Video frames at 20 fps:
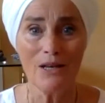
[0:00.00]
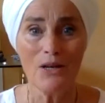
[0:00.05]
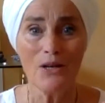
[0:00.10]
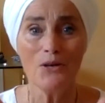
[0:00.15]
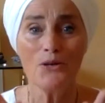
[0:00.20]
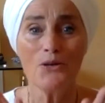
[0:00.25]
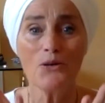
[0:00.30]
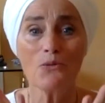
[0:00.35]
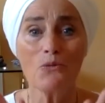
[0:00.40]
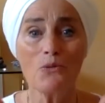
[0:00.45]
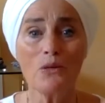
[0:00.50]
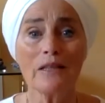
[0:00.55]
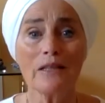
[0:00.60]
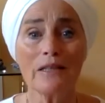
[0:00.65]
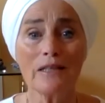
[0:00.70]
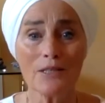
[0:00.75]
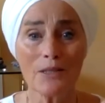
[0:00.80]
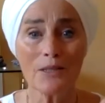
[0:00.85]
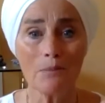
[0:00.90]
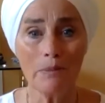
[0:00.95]
You're
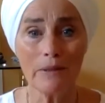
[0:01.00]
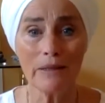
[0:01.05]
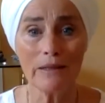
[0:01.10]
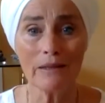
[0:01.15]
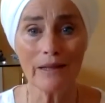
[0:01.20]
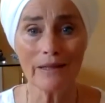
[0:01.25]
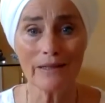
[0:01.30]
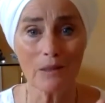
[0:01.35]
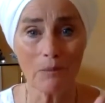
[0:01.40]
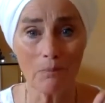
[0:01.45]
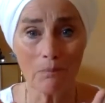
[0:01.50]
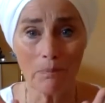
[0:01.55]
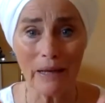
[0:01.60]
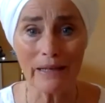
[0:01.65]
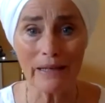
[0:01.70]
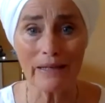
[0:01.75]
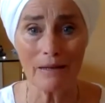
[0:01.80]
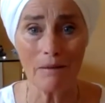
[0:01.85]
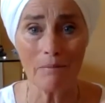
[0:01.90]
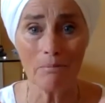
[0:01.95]
willing to be like
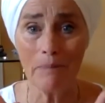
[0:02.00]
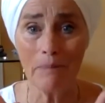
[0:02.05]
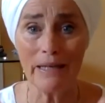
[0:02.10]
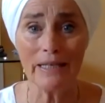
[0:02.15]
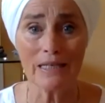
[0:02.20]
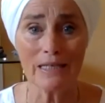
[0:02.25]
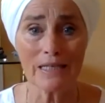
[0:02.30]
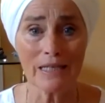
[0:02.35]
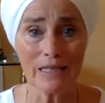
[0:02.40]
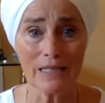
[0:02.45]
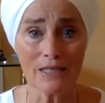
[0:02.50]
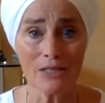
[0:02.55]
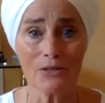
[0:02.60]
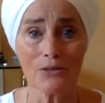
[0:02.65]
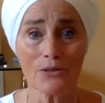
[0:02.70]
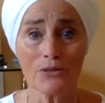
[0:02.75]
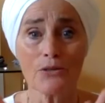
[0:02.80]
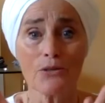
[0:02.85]
the beta testers.